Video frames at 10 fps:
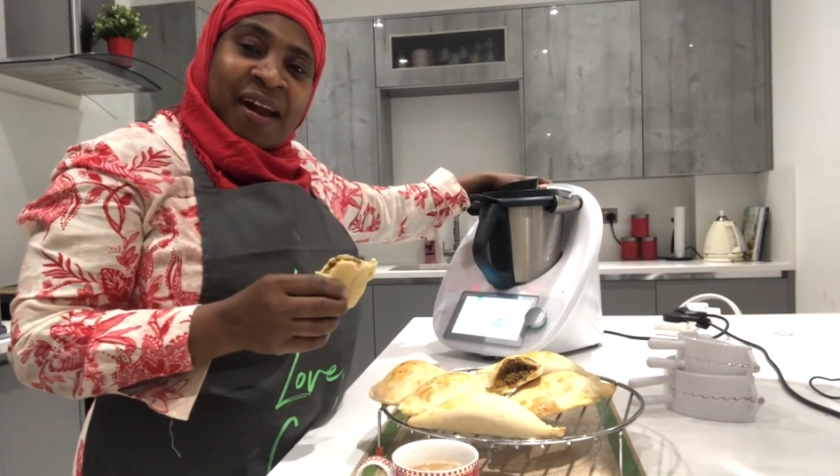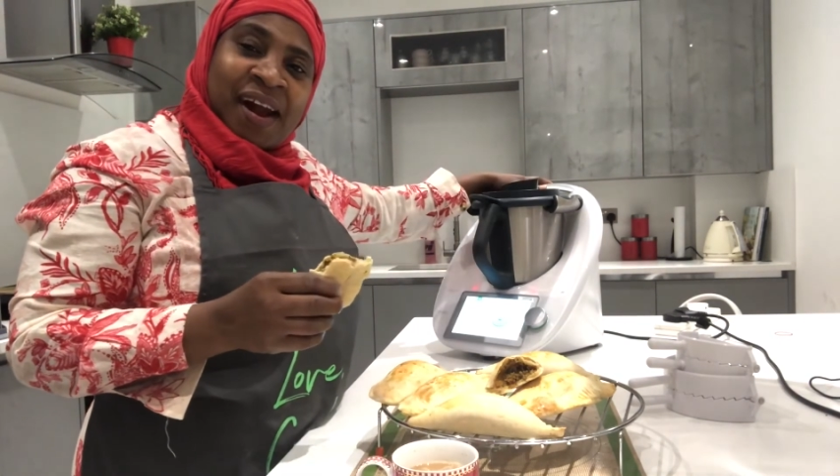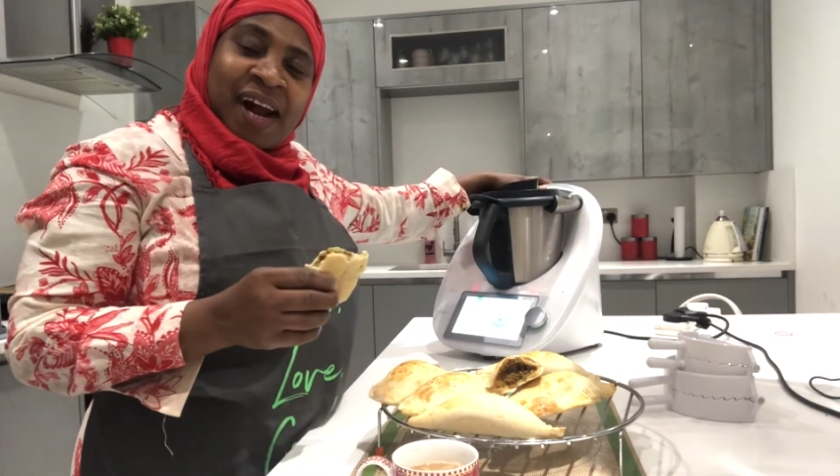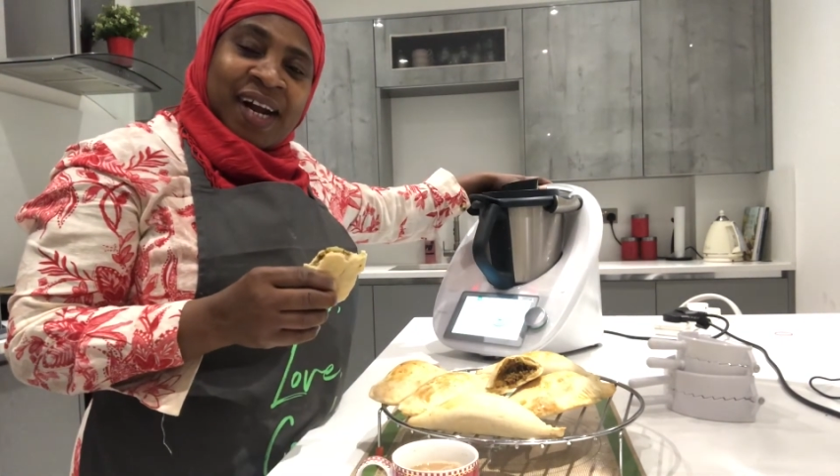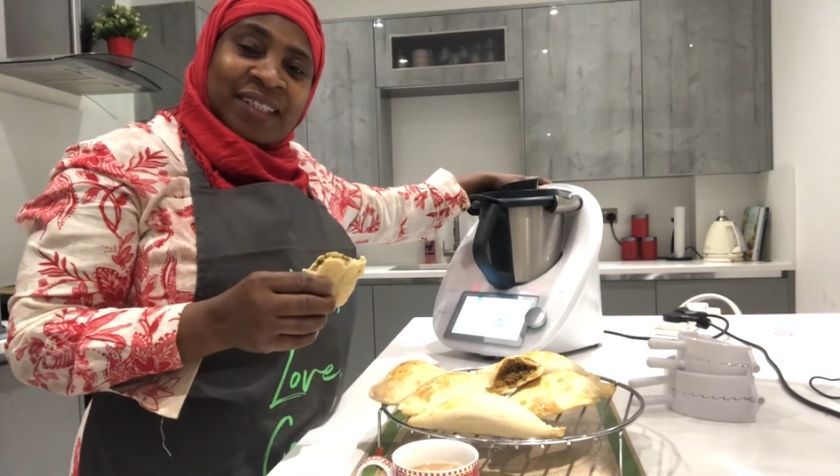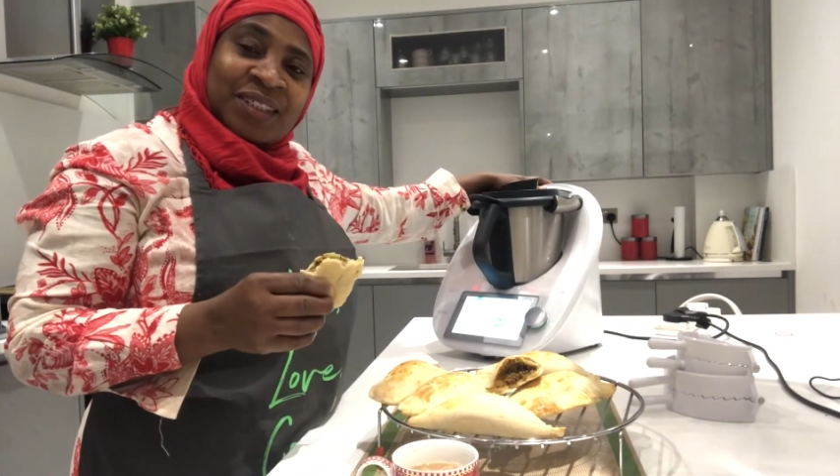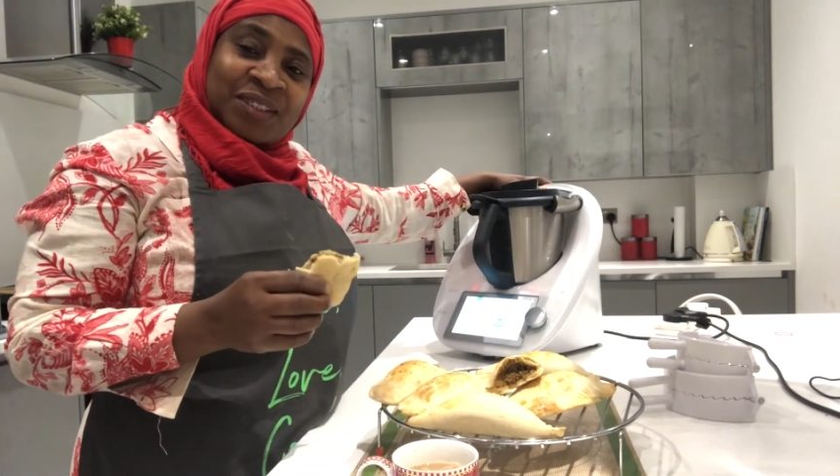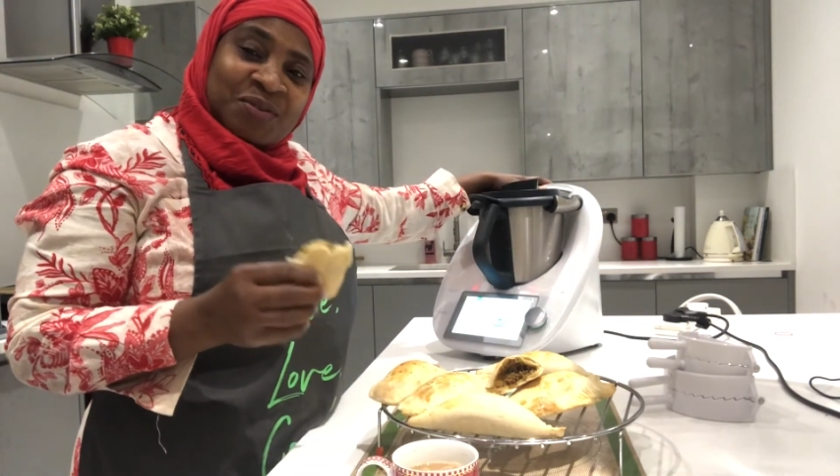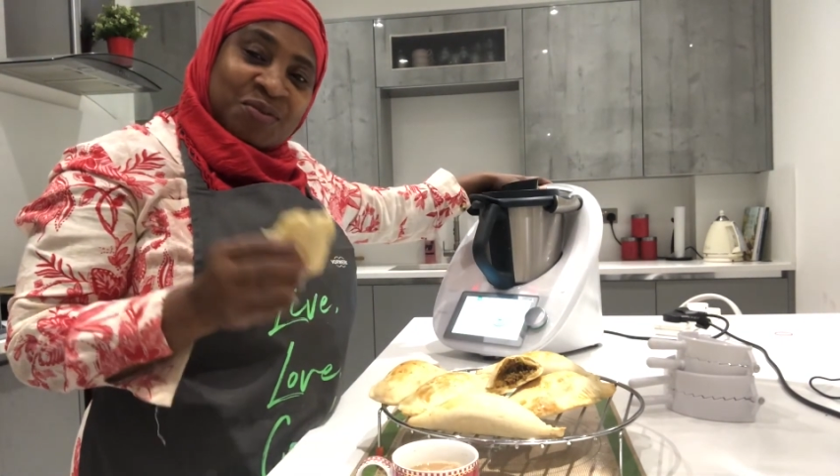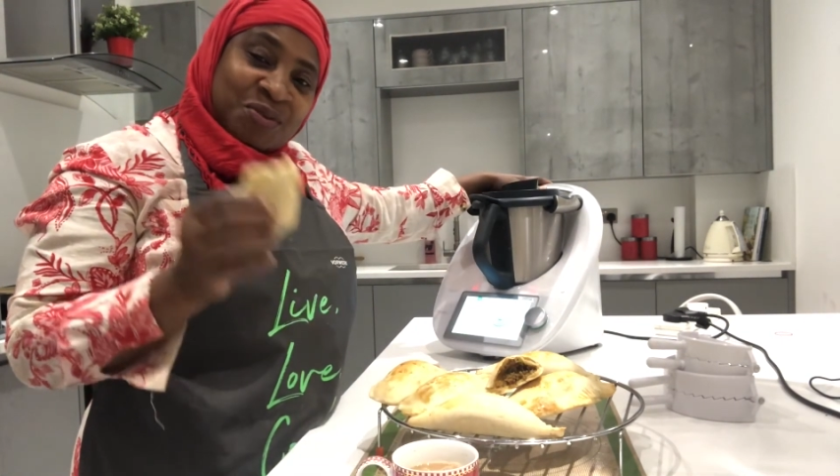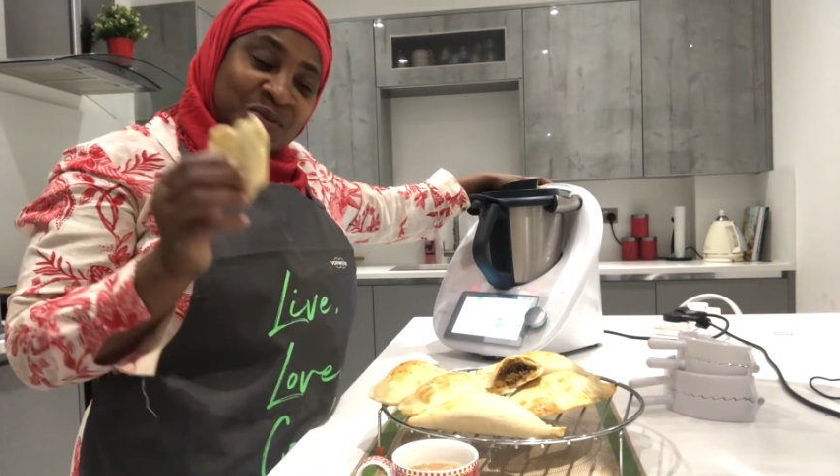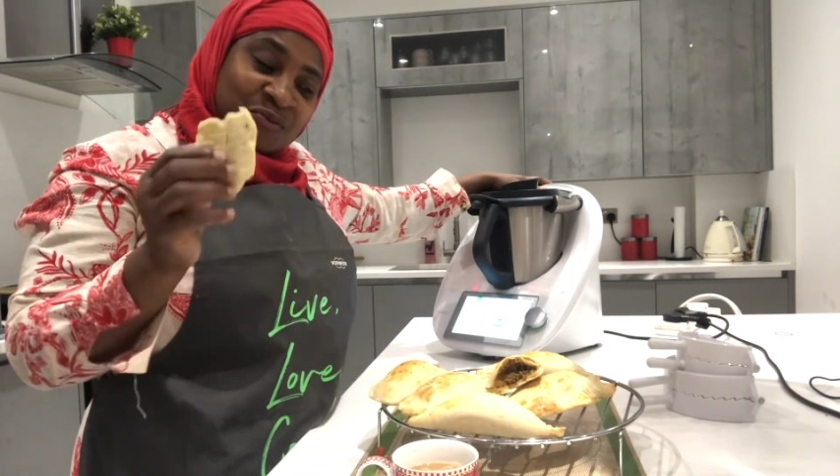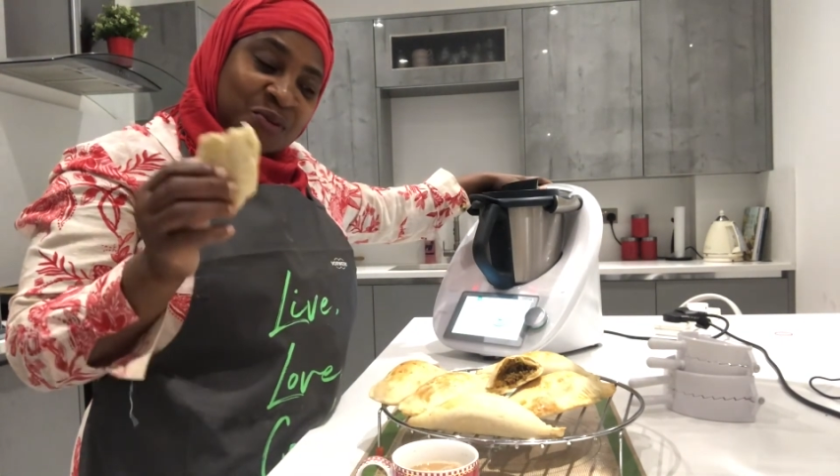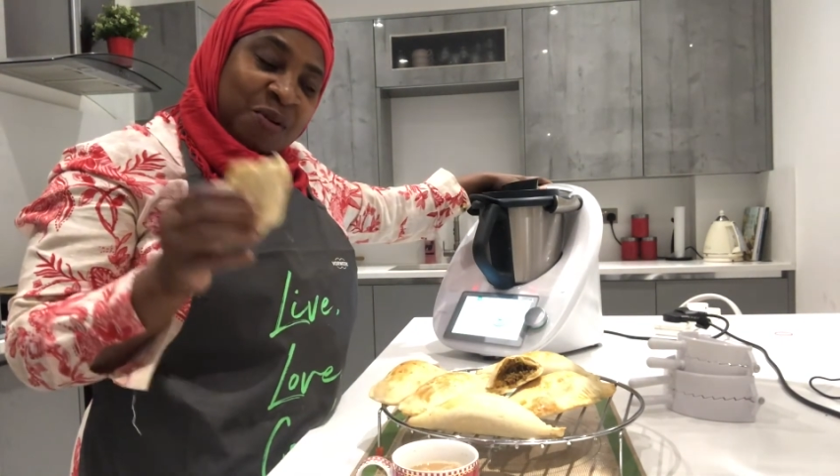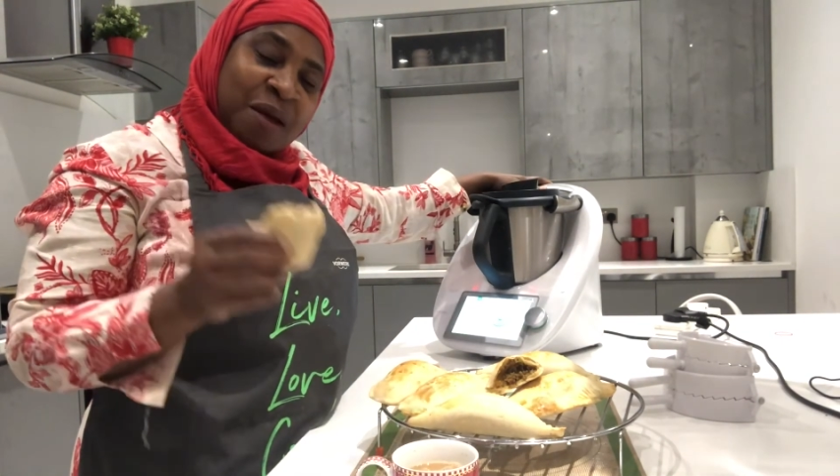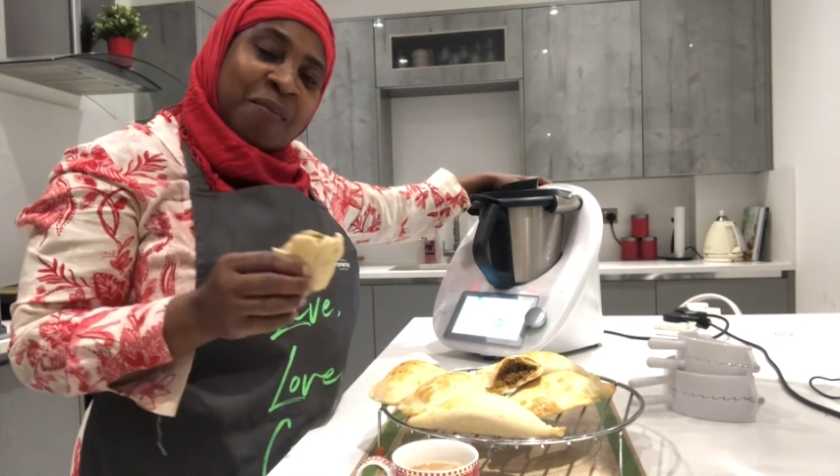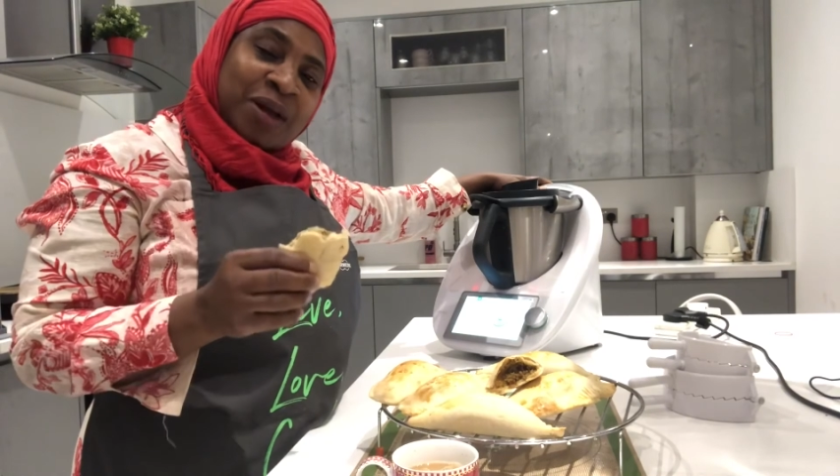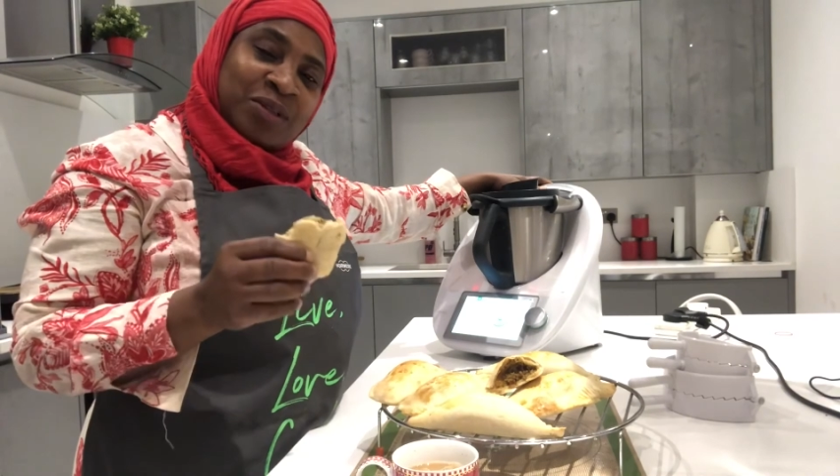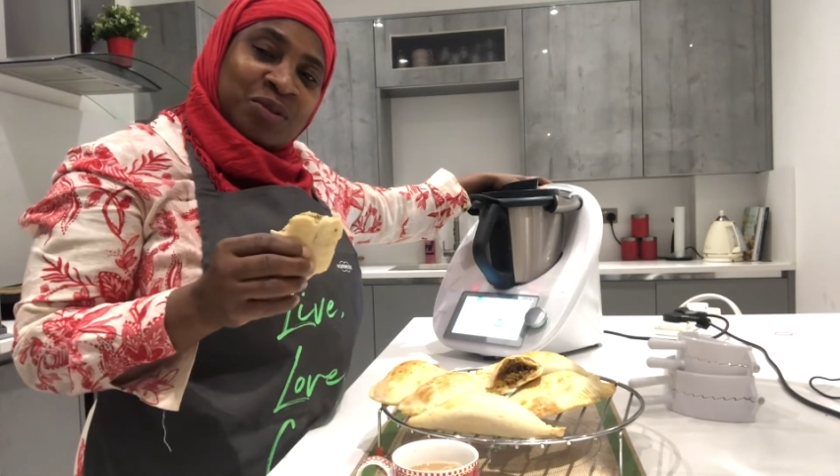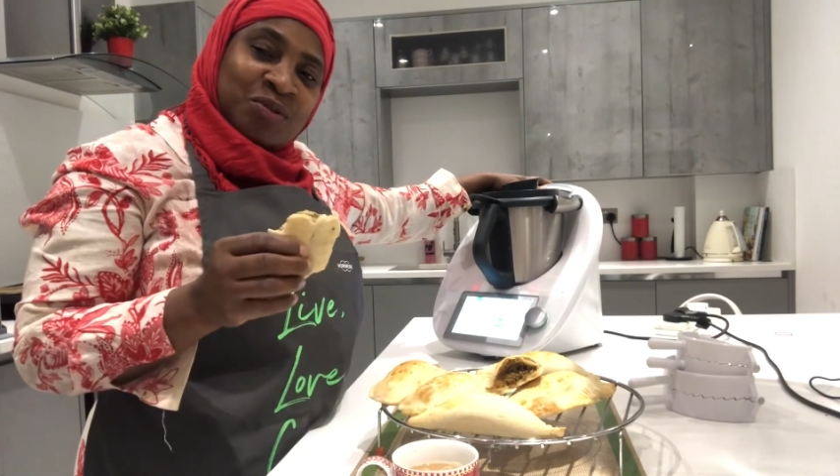And we'll get
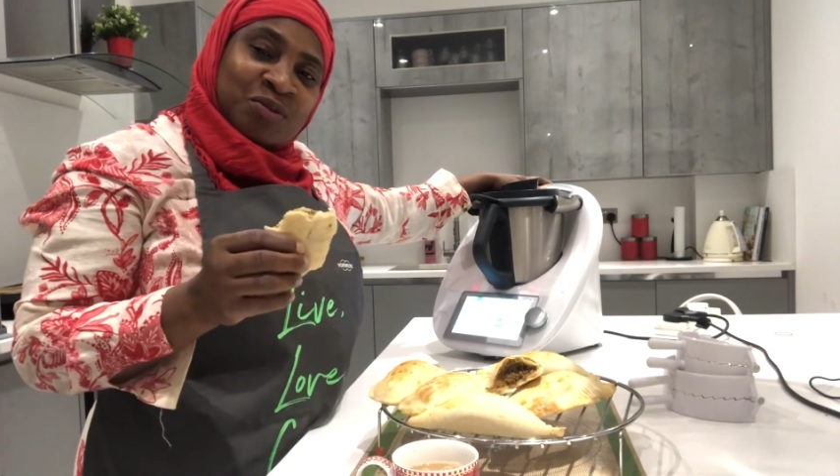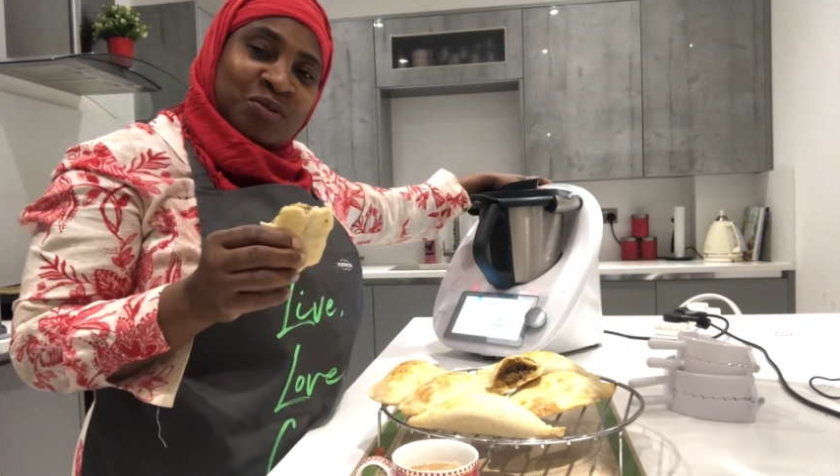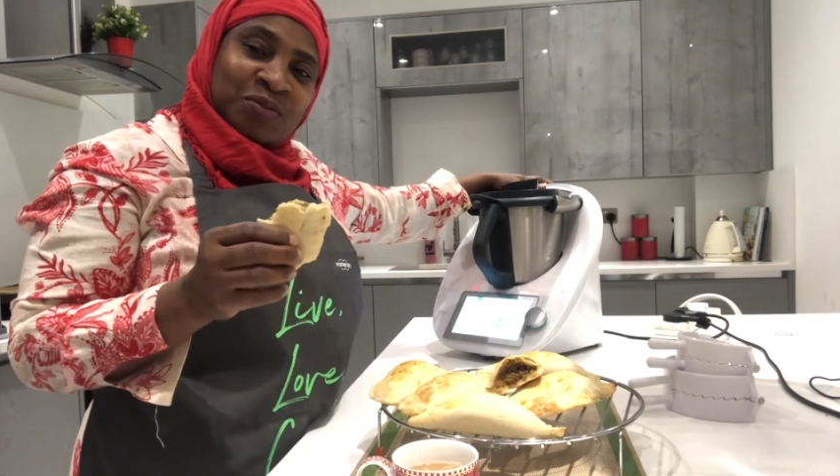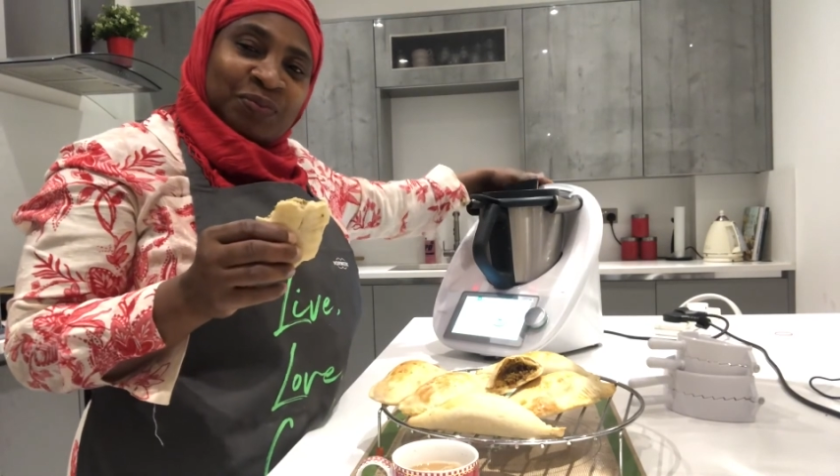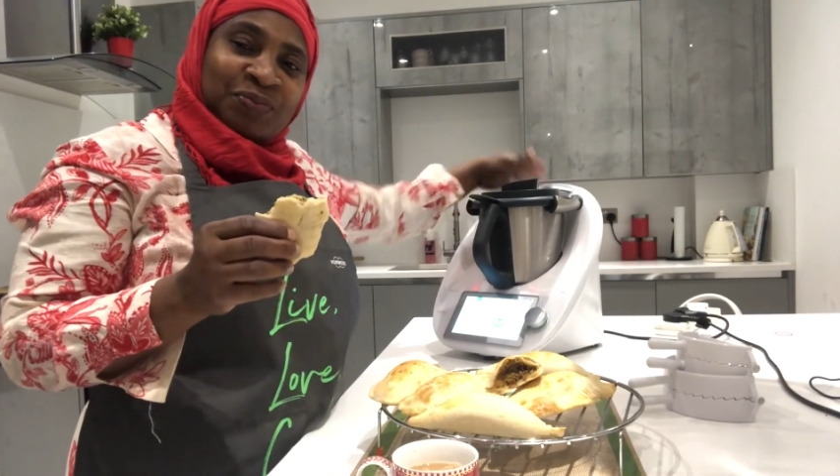back to you soon.